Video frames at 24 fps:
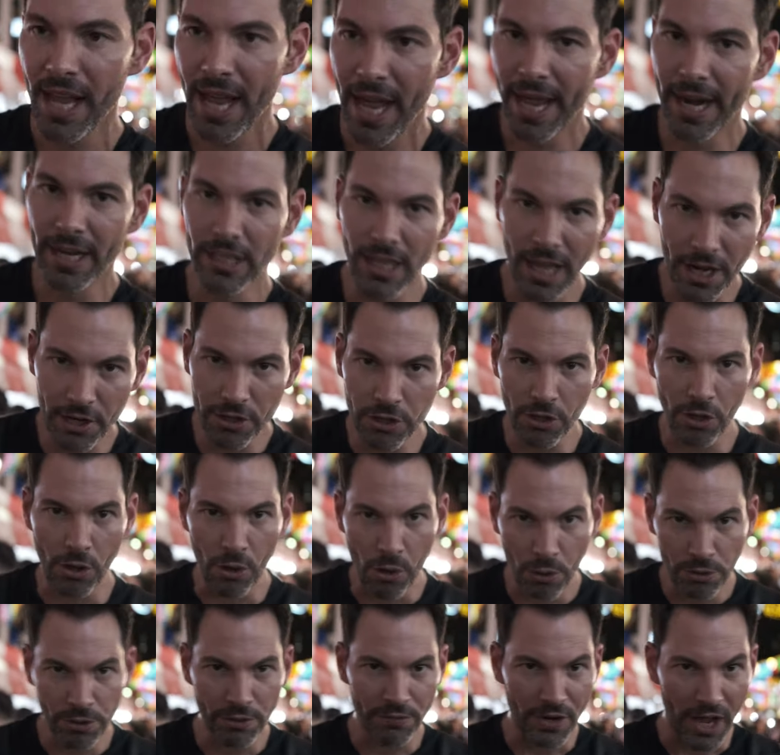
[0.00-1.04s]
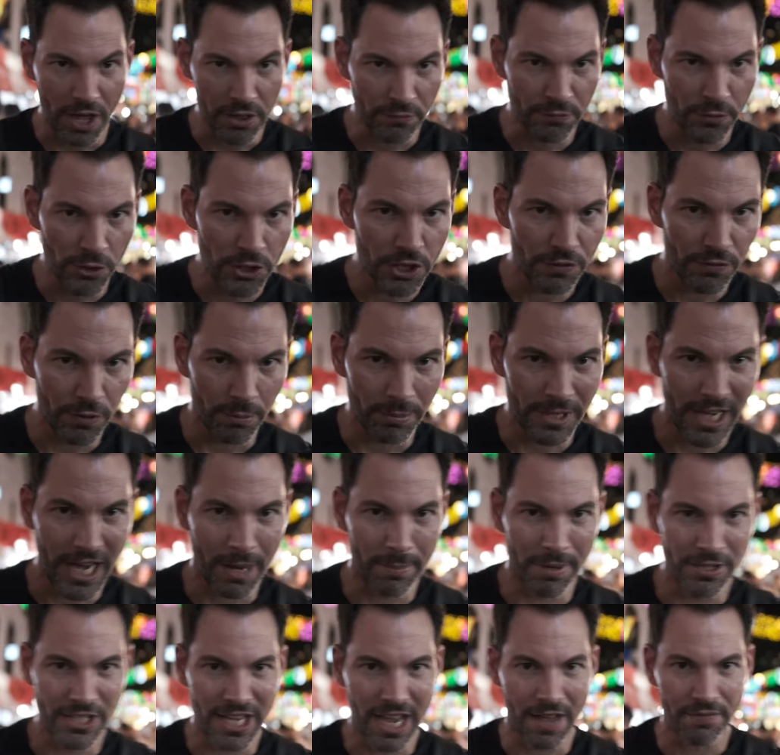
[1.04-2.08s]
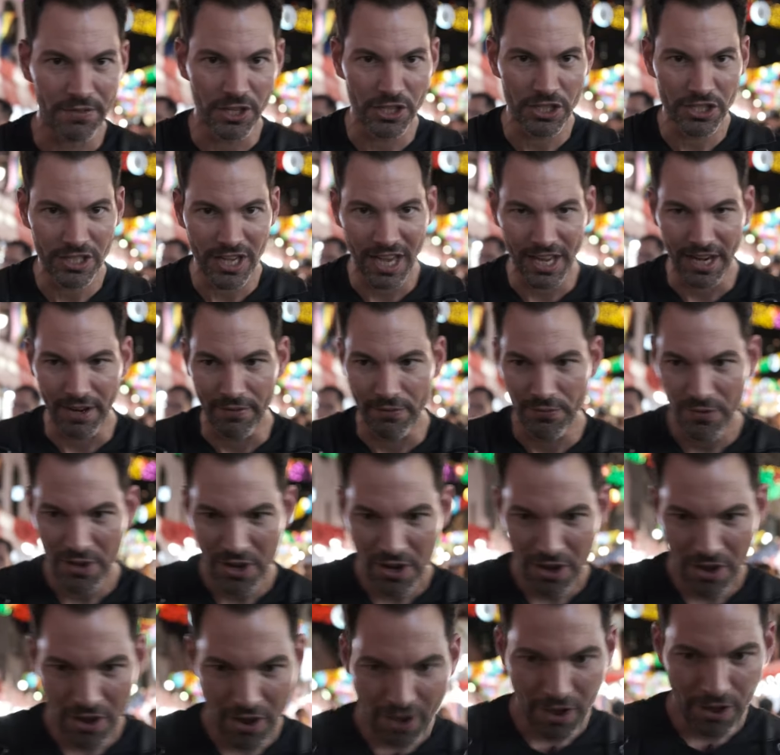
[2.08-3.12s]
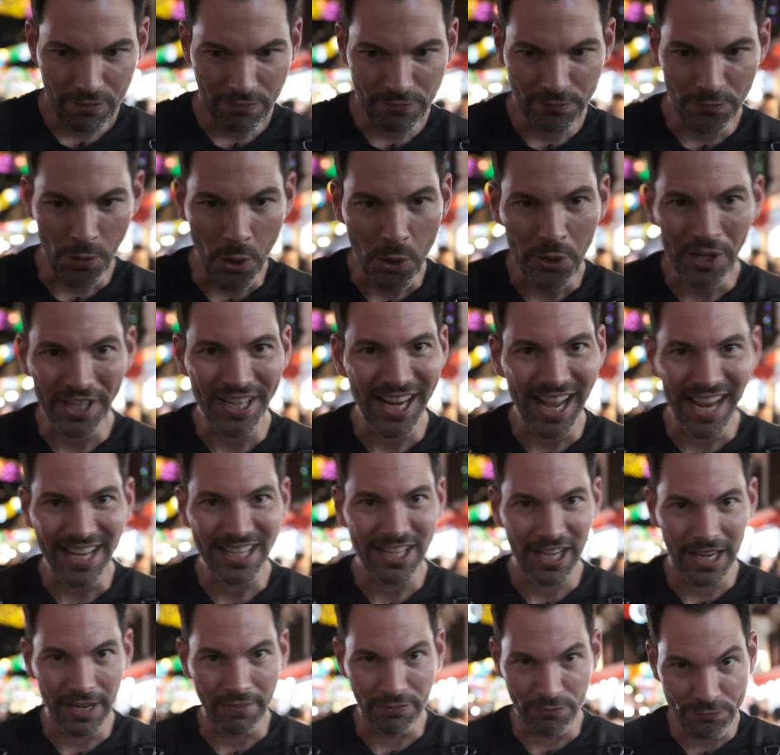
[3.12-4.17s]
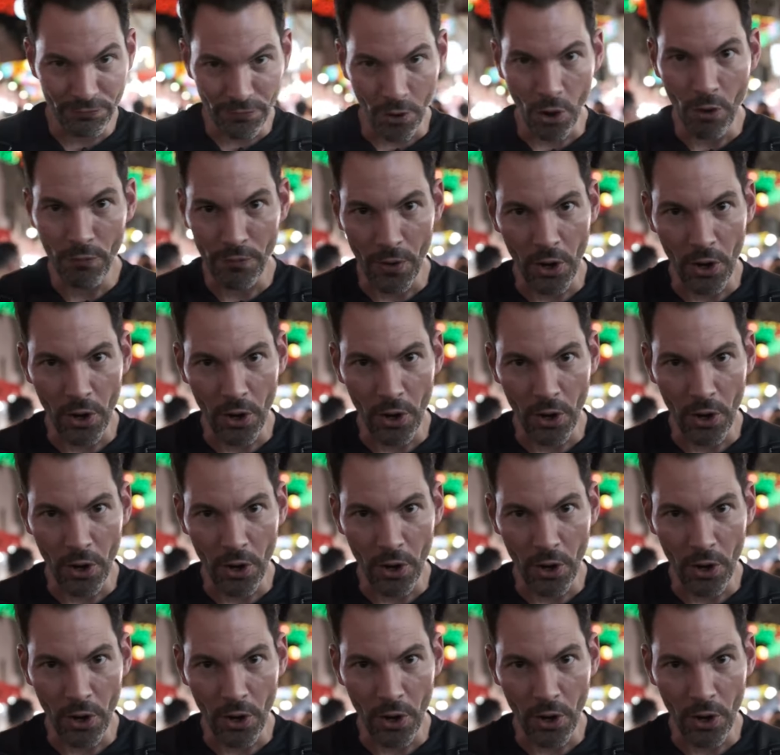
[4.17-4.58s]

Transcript: and a lot of the older other Fujifilm cameras have this kind of vulcanite, kind of faux